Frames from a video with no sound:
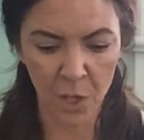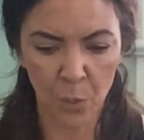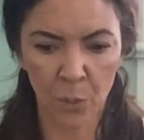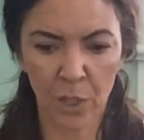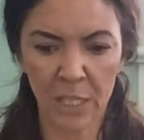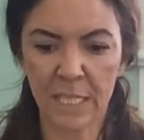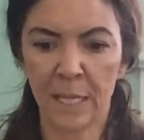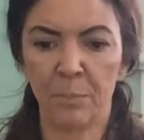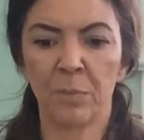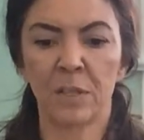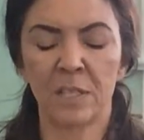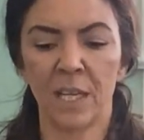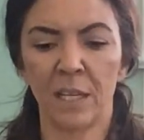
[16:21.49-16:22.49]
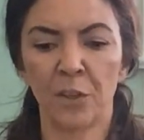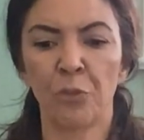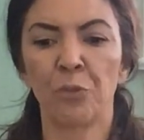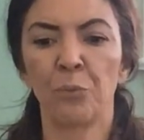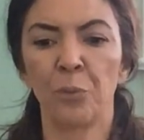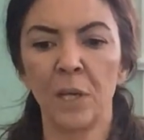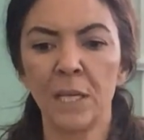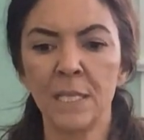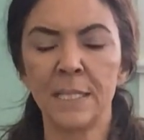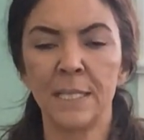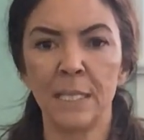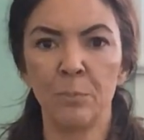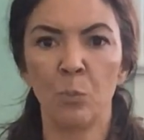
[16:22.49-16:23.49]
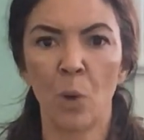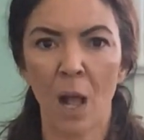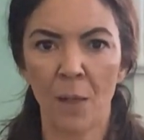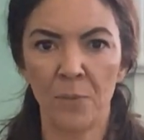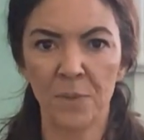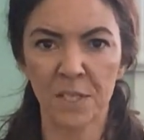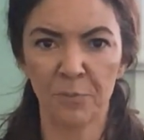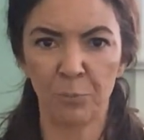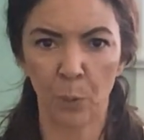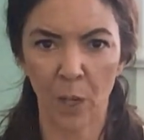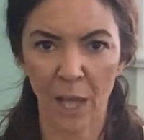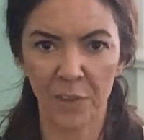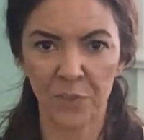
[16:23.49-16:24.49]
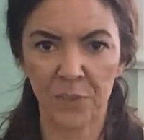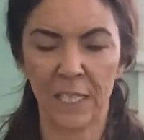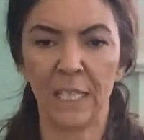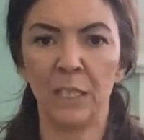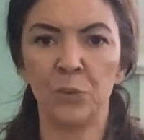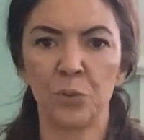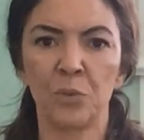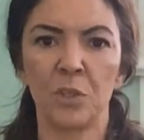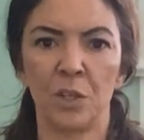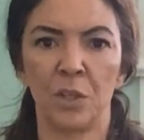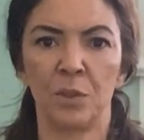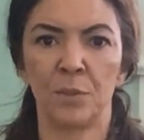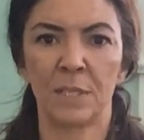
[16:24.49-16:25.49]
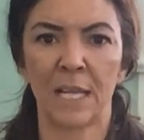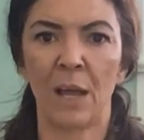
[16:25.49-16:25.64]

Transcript: We're going to take 3 deep rounds of breath in through the nose,